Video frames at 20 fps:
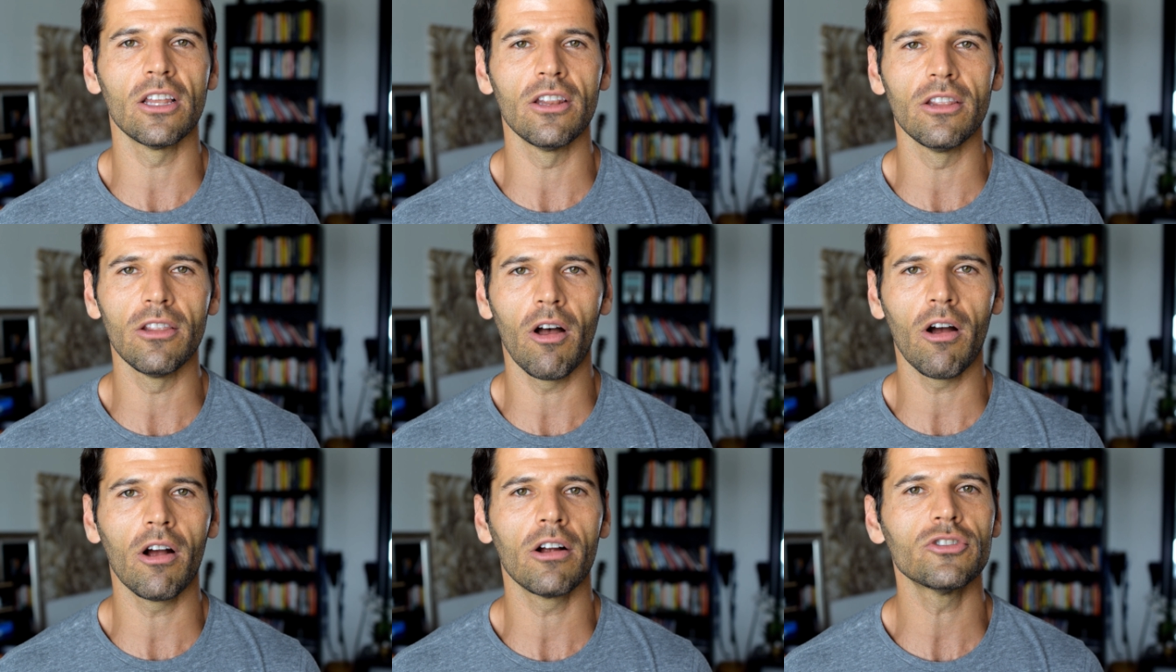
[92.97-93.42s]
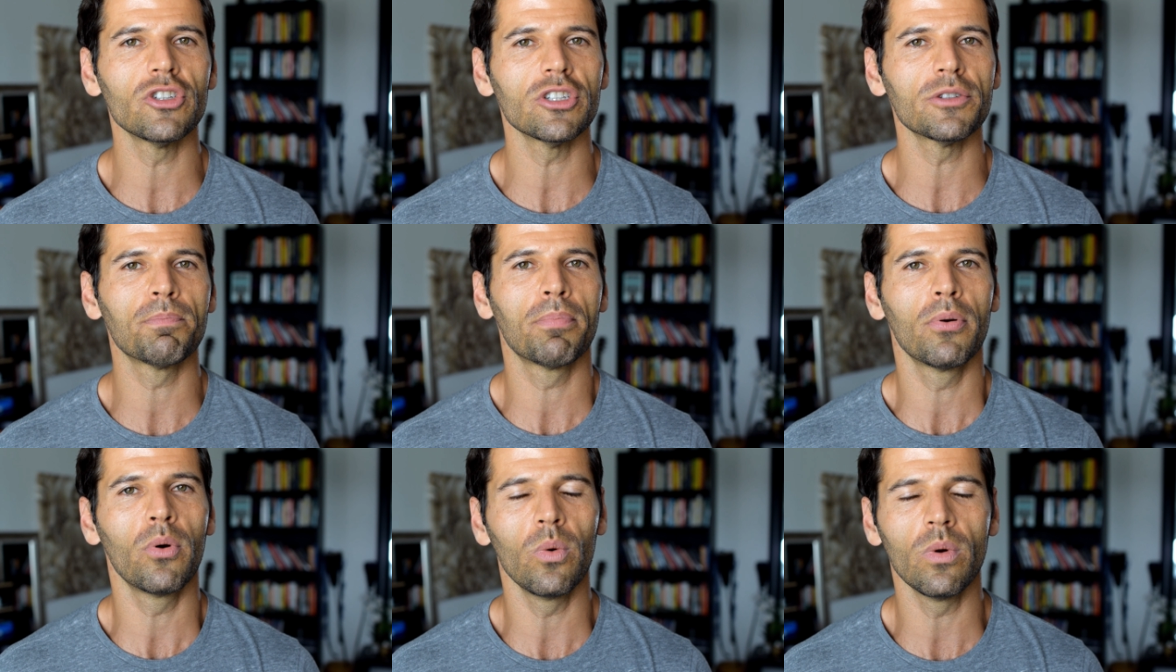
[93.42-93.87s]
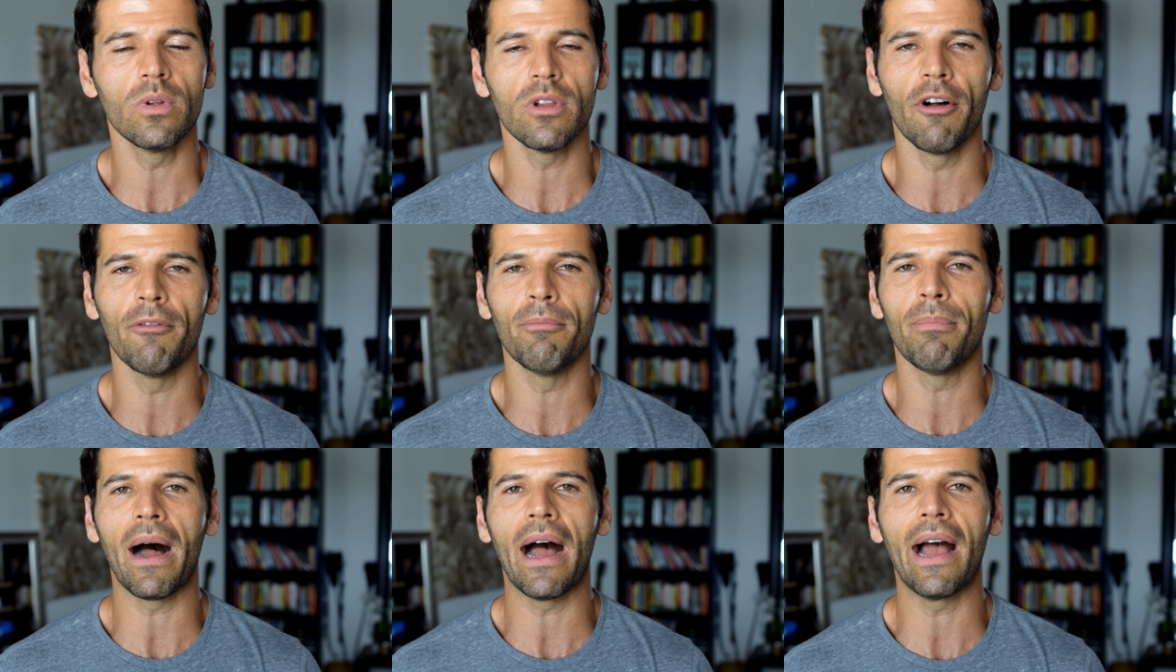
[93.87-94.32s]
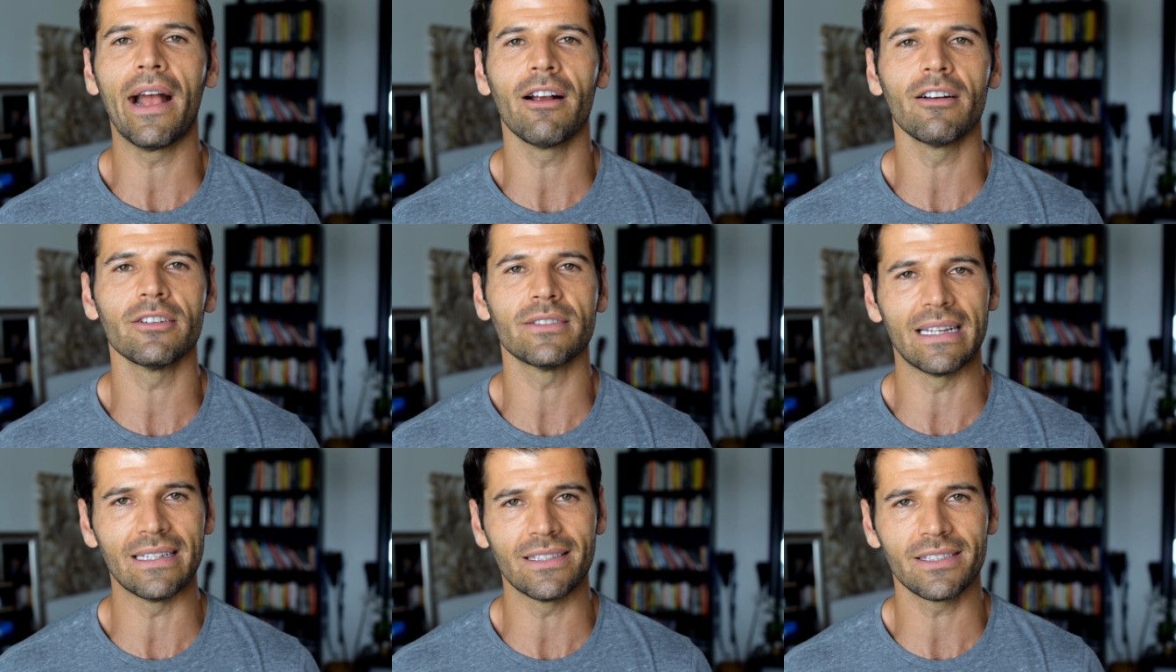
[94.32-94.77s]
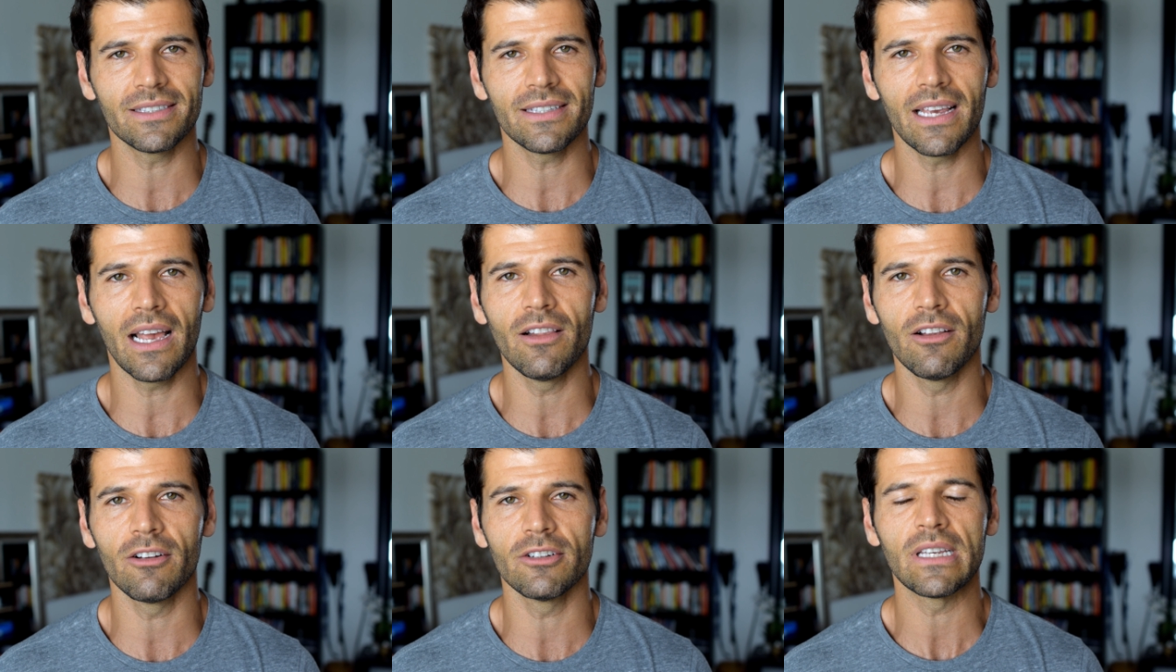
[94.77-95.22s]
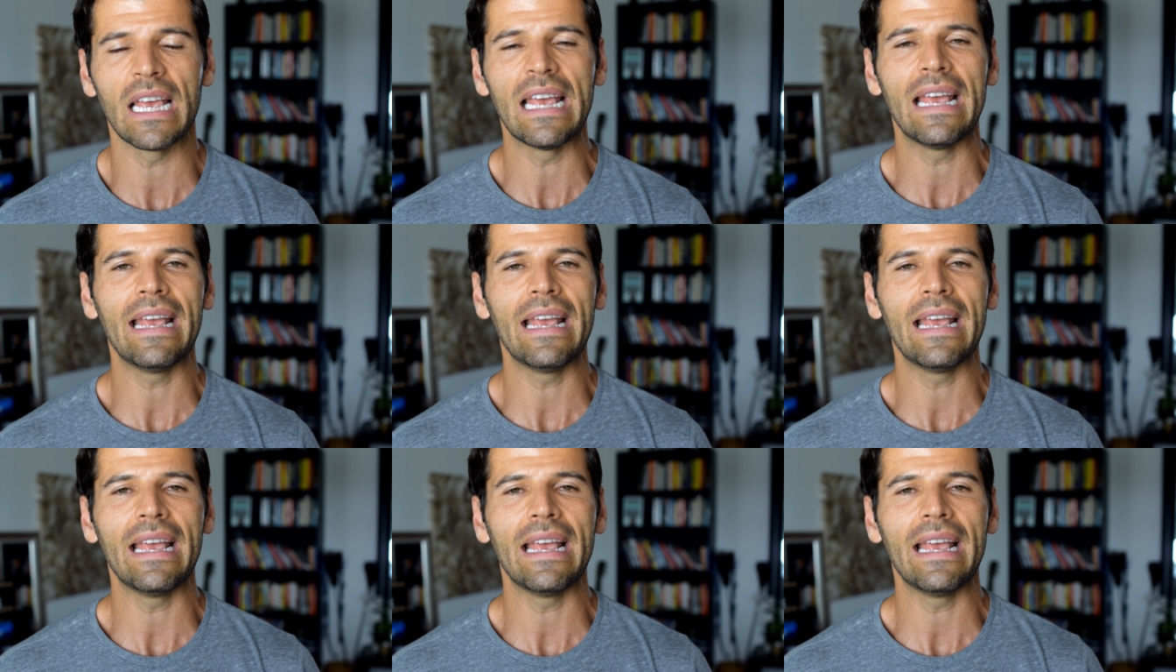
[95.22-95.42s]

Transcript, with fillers: largest pool of buyers and sellers,